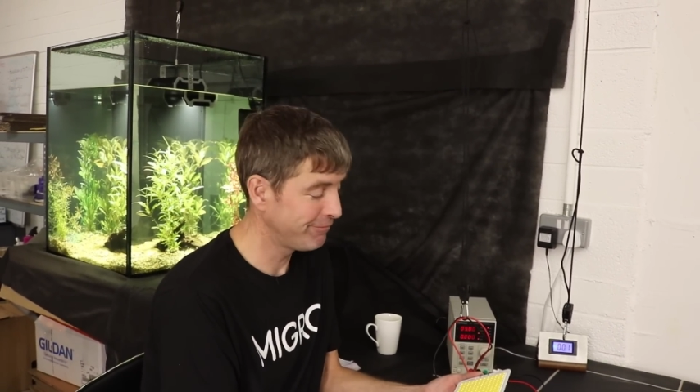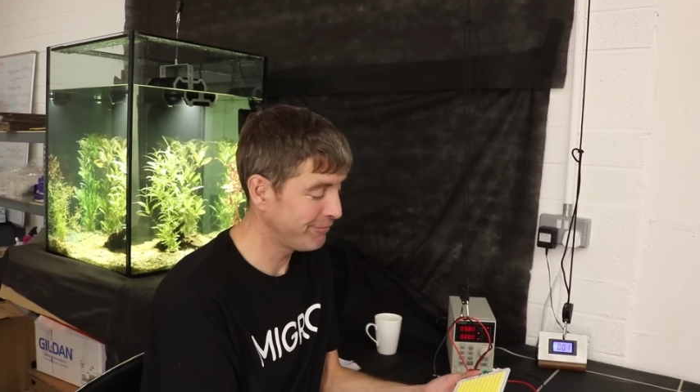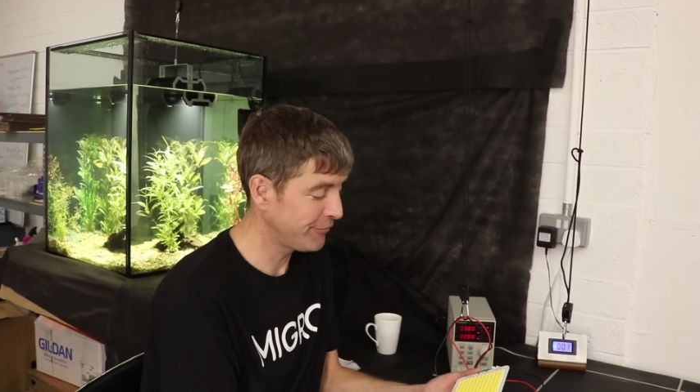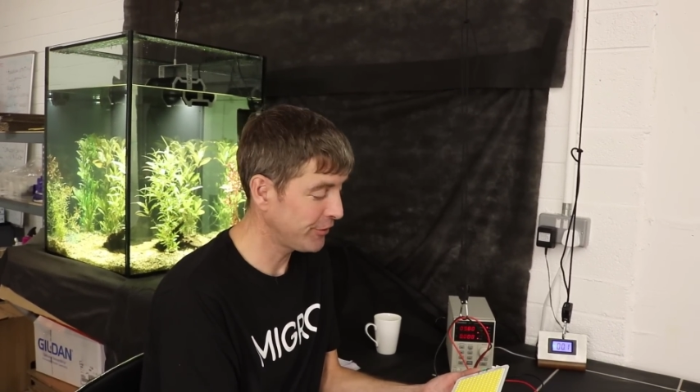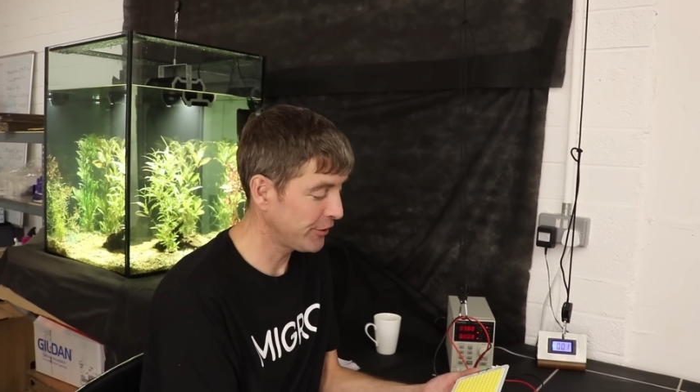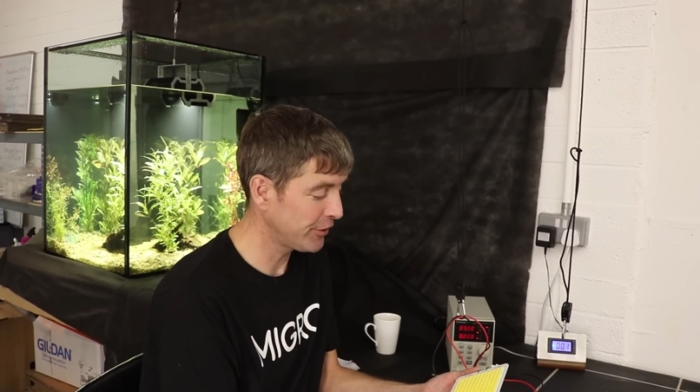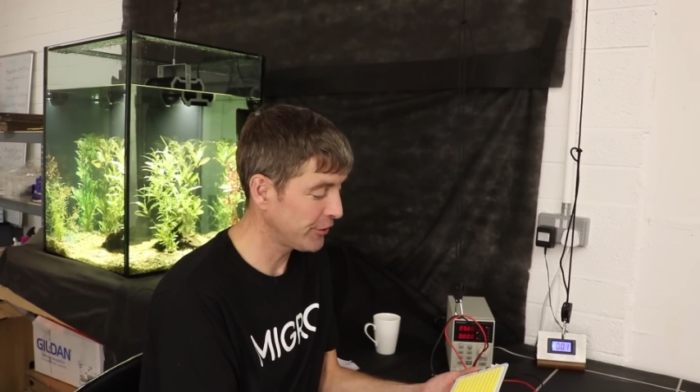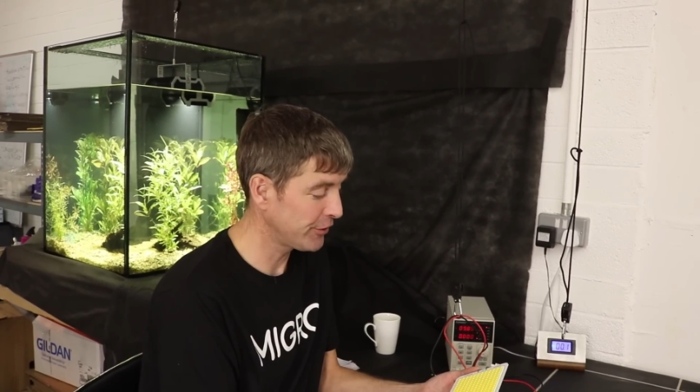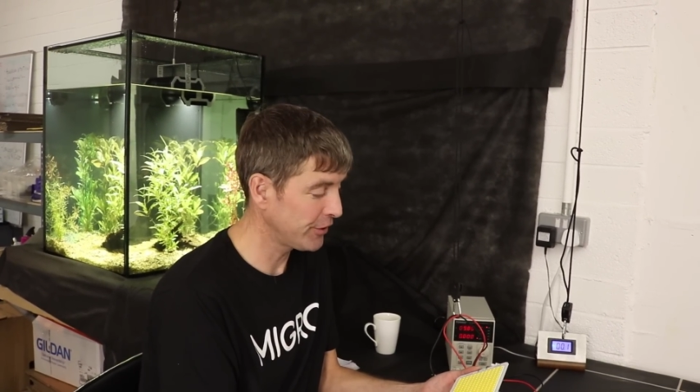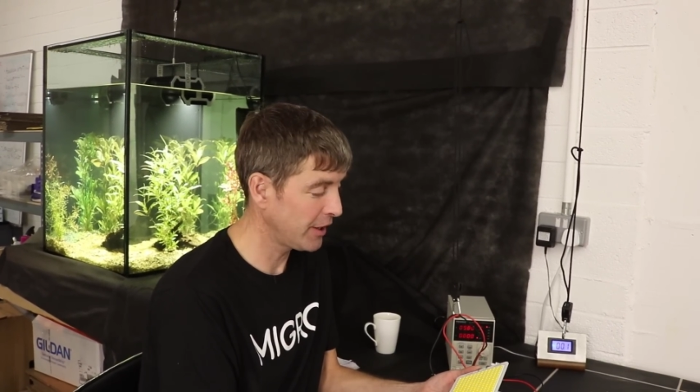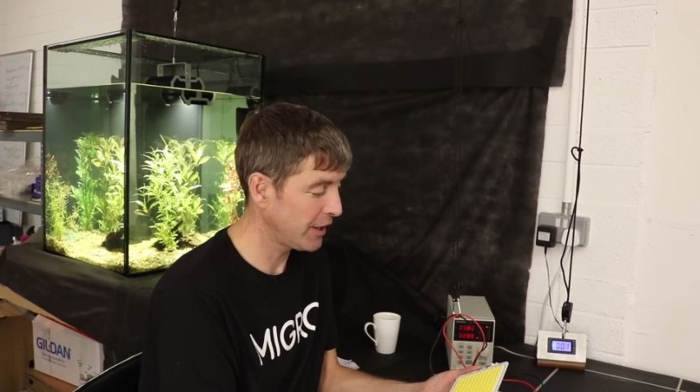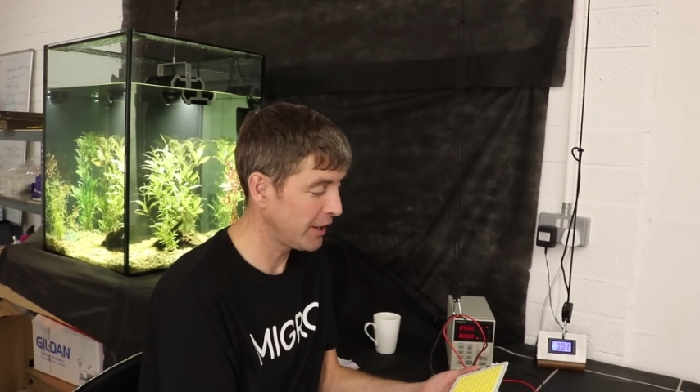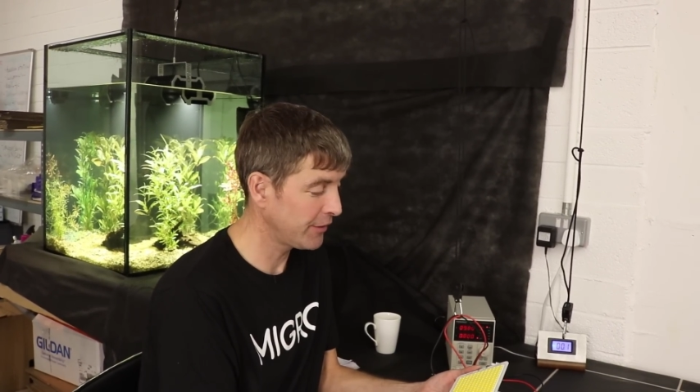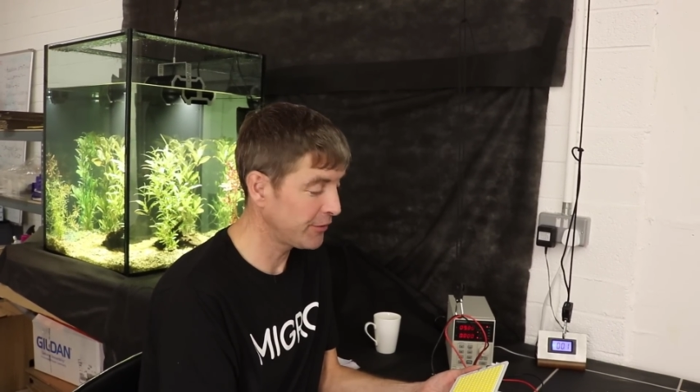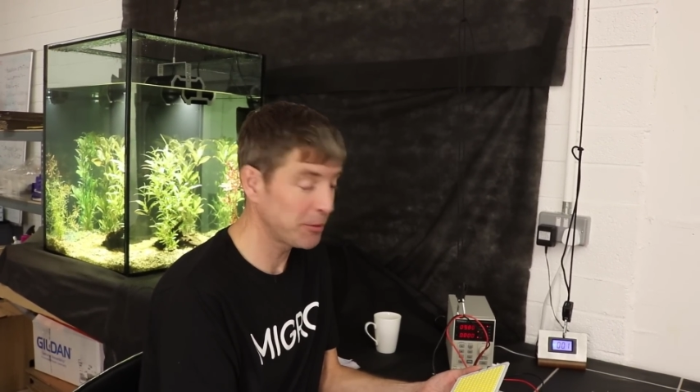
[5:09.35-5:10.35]
for
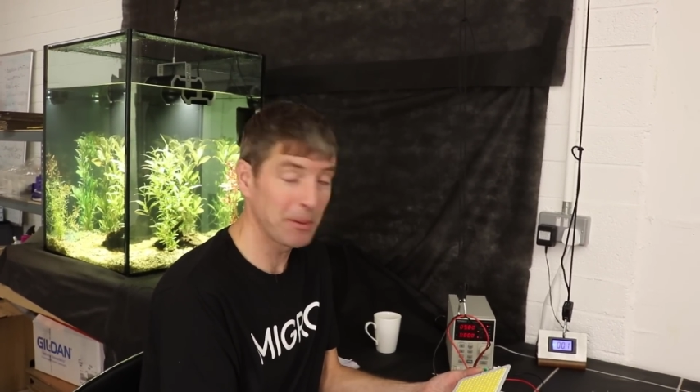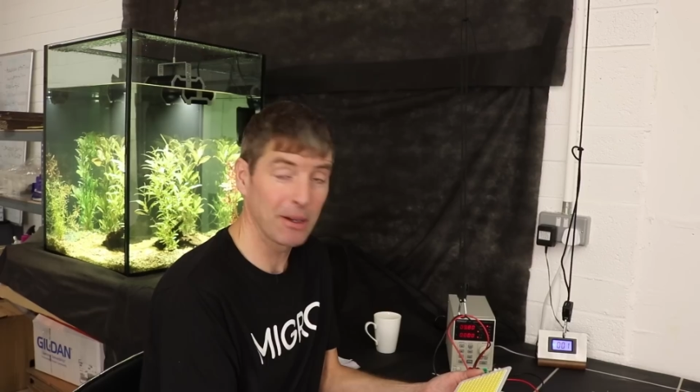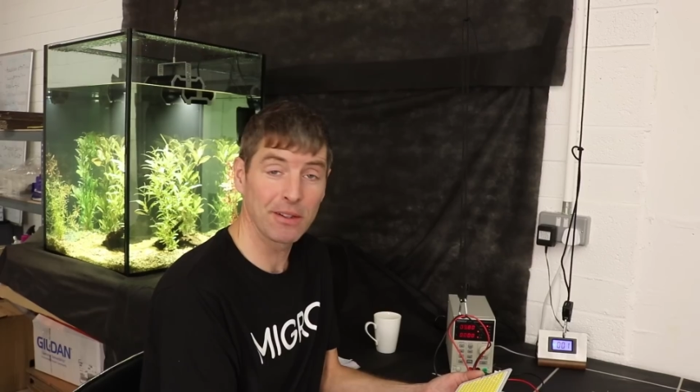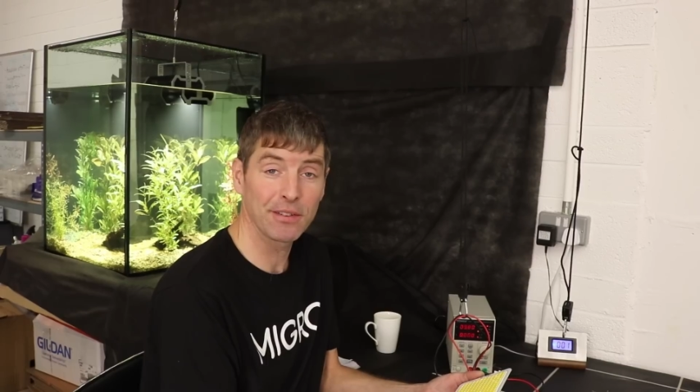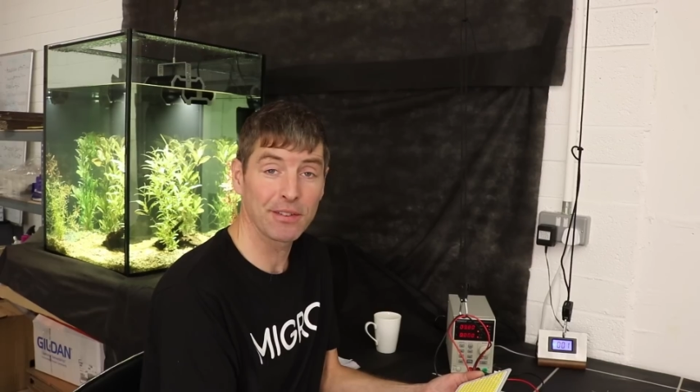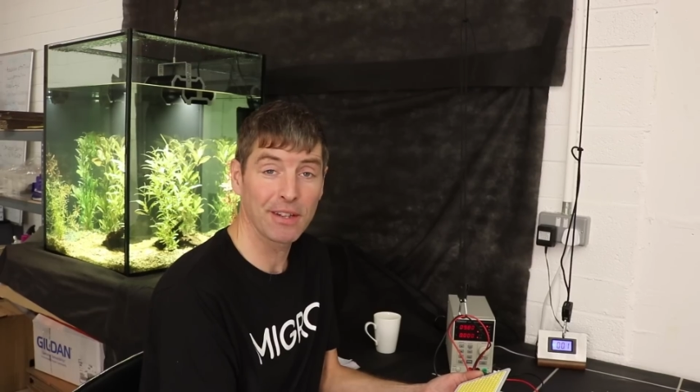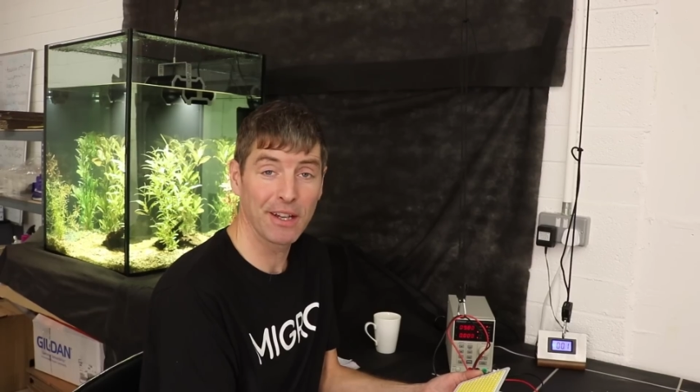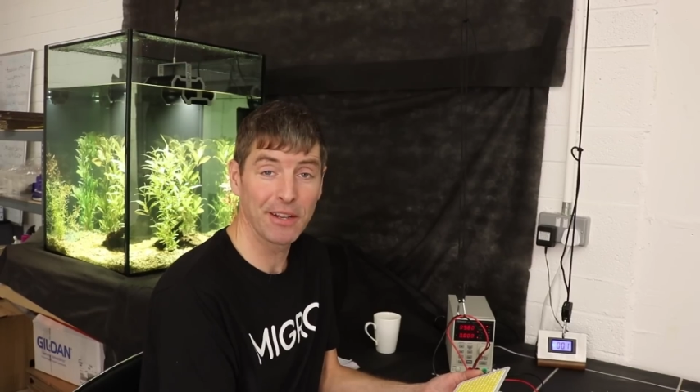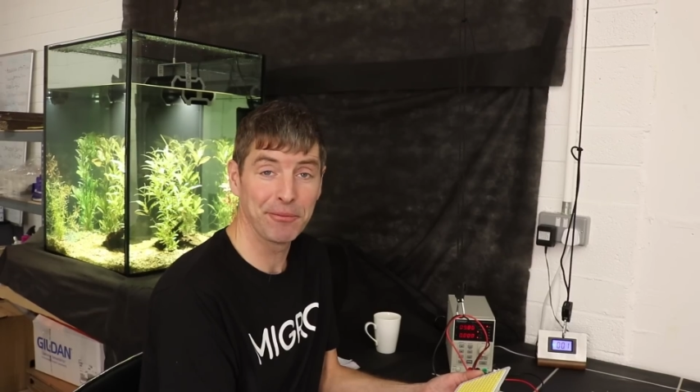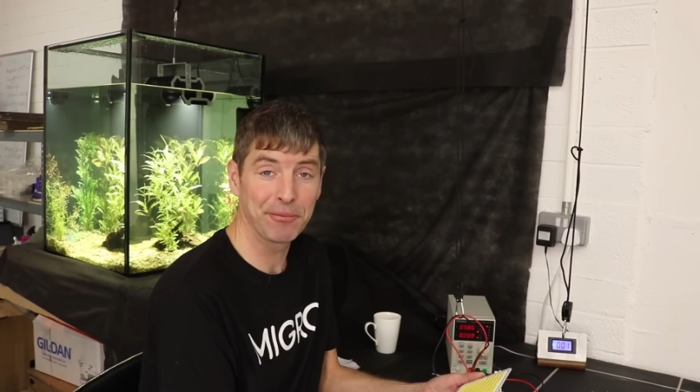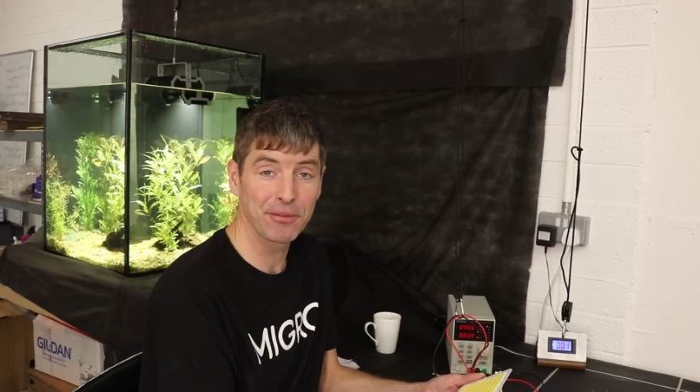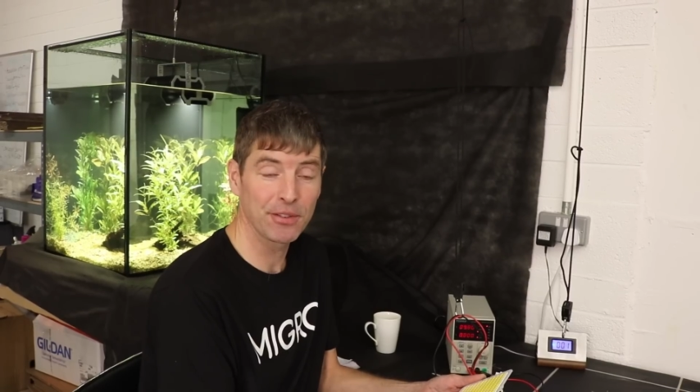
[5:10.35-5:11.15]
uh, for about the same.